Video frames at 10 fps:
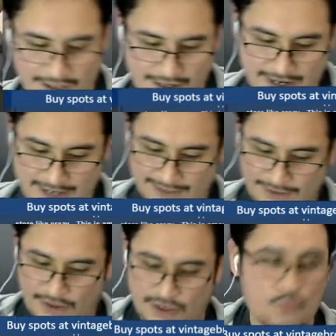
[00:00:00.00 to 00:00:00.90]
right,
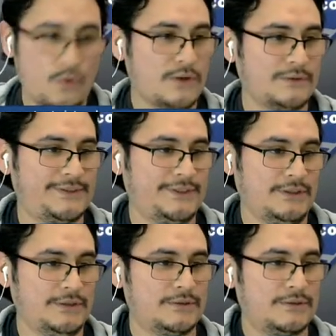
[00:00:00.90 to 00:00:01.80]
card
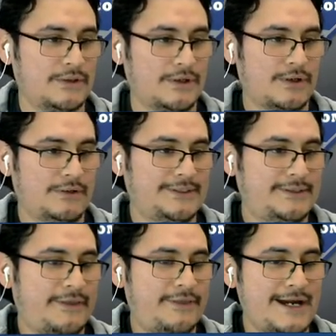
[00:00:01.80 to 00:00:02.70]
102 going
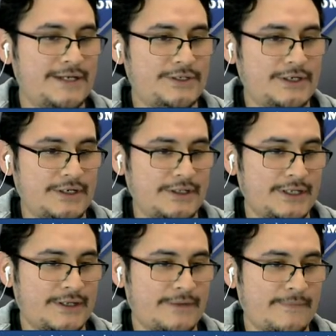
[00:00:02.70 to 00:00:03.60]
to Fast
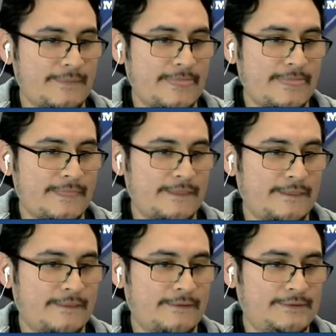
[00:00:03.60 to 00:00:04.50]
Shirley,
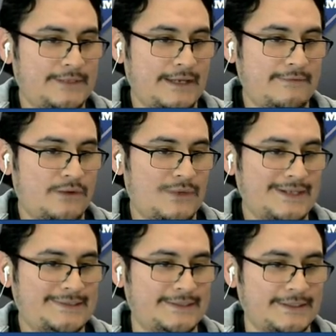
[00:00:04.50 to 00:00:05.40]
David
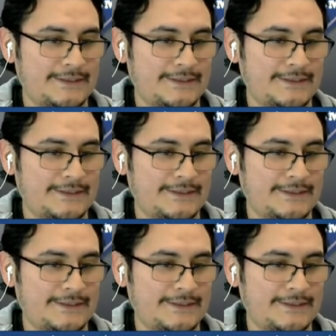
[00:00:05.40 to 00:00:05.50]
Wesley.